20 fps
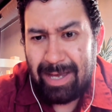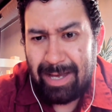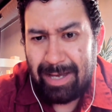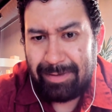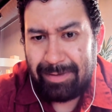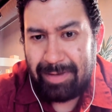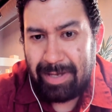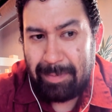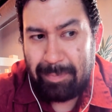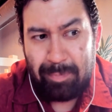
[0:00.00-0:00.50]

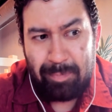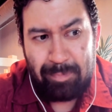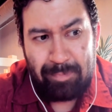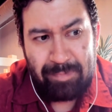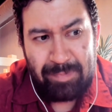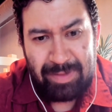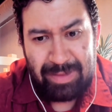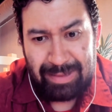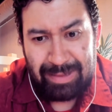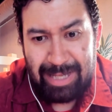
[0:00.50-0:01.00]
And they
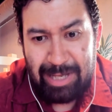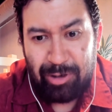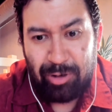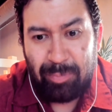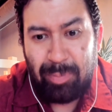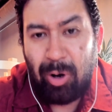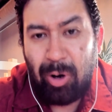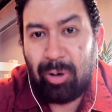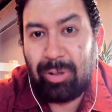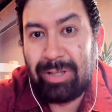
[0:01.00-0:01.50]
later
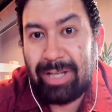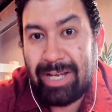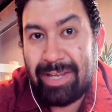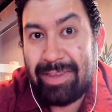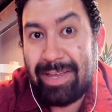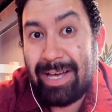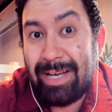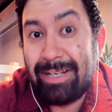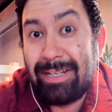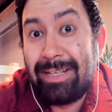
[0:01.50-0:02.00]
parlay
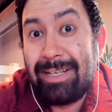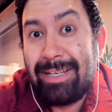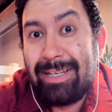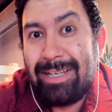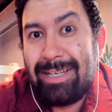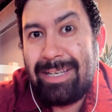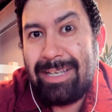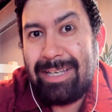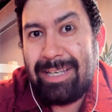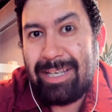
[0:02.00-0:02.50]
that
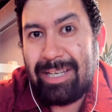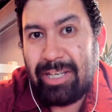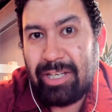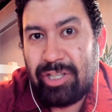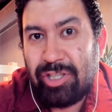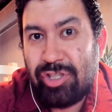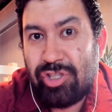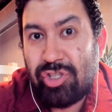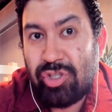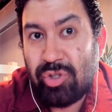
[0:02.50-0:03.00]

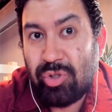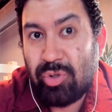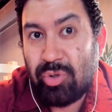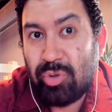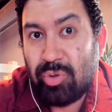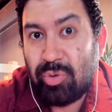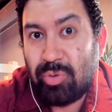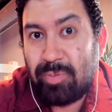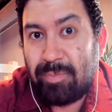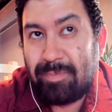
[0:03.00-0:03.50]

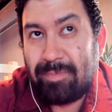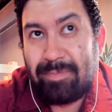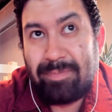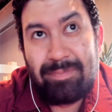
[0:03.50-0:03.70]
into